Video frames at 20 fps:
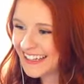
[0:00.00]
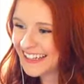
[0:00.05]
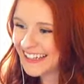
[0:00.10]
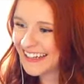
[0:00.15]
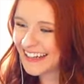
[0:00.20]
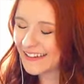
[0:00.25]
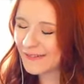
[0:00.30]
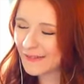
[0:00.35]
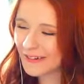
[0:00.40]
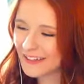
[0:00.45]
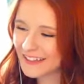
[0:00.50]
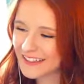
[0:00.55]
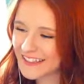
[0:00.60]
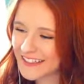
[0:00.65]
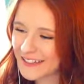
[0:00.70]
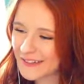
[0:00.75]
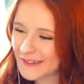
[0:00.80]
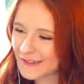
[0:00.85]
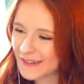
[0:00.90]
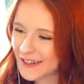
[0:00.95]
I wanted
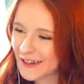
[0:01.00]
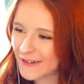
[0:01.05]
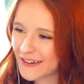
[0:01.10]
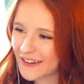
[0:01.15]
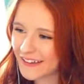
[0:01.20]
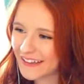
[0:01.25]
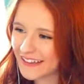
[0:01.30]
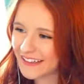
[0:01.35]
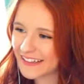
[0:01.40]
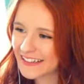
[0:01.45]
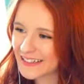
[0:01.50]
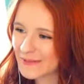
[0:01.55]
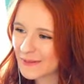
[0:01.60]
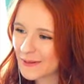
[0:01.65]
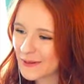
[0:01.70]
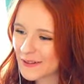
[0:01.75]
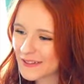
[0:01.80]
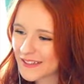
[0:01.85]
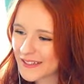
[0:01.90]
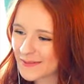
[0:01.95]
to go out and
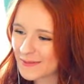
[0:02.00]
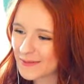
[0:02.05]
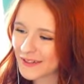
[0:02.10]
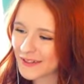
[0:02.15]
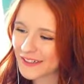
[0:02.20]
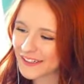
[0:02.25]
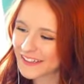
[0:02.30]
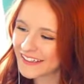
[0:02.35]
explore some more,